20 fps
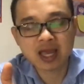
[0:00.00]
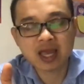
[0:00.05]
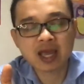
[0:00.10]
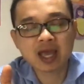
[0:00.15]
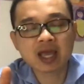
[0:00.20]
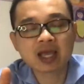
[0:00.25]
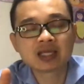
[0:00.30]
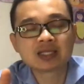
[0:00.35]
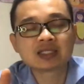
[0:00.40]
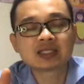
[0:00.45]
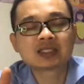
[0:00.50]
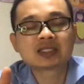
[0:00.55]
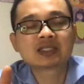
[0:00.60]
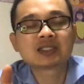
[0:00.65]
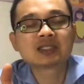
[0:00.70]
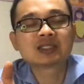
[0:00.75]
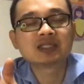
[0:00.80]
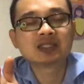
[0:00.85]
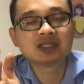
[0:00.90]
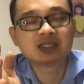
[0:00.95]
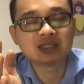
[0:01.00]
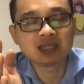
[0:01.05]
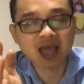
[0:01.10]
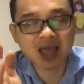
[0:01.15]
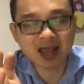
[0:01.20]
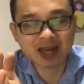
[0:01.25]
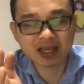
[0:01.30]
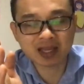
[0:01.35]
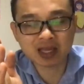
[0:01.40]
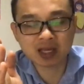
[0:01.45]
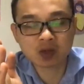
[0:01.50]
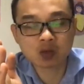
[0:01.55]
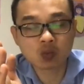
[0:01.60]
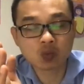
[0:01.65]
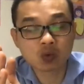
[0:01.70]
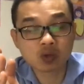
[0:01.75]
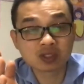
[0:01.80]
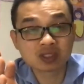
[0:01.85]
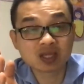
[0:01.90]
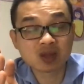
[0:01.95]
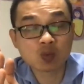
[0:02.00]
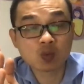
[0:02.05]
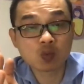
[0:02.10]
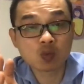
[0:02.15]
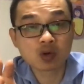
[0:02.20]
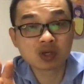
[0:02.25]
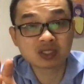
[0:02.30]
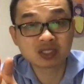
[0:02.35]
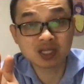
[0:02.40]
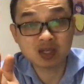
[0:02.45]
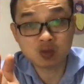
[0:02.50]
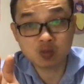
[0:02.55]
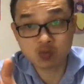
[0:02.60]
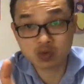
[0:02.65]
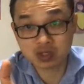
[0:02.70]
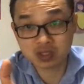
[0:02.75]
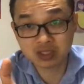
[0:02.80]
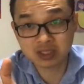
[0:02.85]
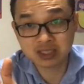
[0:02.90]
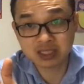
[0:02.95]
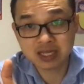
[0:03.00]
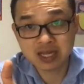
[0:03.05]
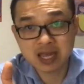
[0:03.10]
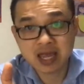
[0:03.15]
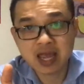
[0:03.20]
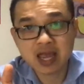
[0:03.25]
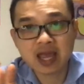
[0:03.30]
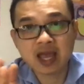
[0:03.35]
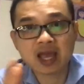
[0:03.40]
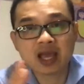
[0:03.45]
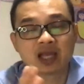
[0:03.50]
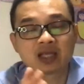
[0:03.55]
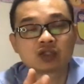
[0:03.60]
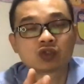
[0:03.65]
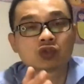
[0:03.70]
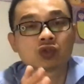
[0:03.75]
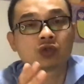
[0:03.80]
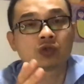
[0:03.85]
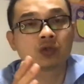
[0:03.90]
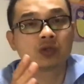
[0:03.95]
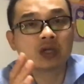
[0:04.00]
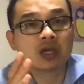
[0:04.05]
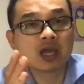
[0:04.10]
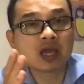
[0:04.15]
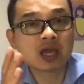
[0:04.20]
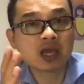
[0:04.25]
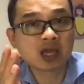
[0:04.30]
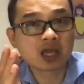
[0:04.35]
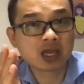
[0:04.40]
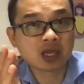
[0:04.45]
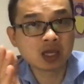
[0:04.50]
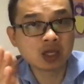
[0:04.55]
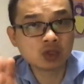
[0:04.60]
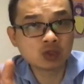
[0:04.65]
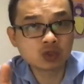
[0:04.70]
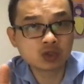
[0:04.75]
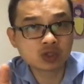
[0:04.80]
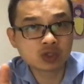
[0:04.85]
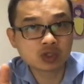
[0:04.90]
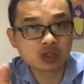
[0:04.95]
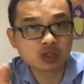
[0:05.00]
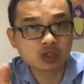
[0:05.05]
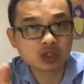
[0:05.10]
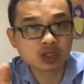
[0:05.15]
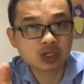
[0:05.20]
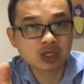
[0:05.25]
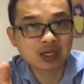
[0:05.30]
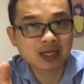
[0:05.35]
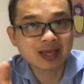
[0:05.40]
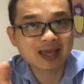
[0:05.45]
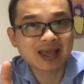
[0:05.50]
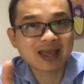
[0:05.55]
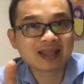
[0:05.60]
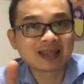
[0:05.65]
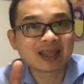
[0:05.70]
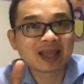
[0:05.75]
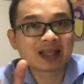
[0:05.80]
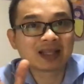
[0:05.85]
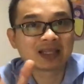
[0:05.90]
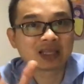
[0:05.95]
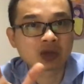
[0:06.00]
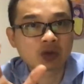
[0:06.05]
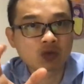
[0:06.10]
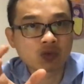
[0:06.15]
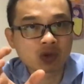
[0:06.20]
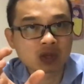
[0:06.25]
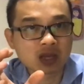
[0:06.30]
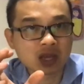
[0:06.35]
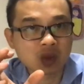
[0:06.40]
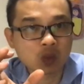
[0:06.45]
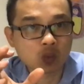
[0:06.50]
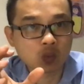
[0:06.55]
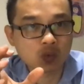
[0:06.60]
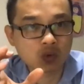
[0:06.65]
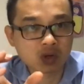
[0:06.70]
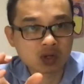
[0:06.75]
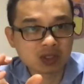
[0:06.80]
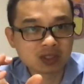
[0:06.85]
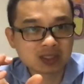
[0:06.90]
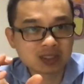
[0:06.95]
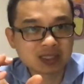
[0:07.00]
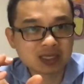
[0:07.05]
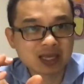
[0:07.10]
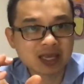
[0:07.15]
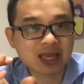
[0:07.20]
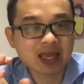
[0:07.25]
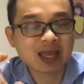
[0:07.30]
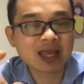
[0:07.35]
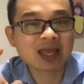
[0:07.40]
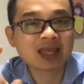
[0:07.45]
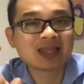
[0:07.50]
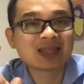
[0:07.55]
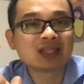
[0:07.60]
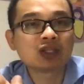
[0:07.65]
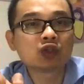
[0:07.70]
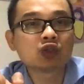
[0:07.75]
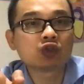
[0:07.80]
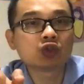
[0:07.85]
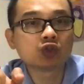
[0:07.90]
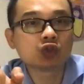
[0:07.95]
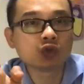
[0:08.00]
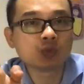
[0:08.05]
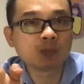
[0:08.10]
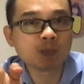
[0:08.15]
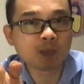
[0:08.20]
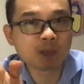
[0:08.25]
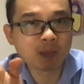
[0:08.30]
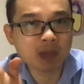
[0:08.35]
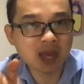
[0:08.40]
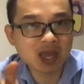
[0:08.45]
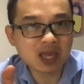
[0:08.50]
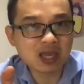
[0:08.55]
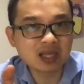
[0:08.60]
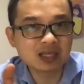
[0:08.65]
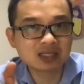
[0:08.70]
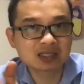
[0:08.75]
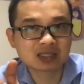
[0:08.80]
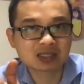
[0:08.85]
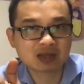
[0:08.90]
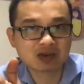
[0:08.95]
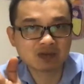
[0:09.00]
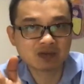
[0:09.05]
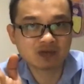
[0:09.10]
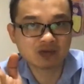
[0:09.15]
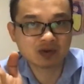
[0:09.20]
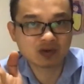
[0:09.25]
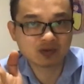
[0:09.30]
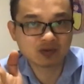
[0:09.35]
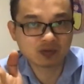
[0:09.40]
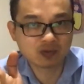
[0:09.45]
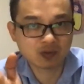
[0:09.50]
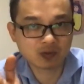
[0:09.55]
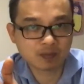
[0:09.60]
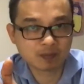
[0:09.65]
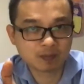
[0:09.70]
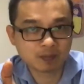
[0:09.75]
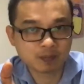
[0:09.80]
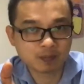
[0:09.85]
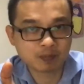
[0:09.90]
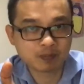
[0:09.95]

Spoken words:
As that getting worse and worse and worse as she age, and that degree get worse, and she may suffer from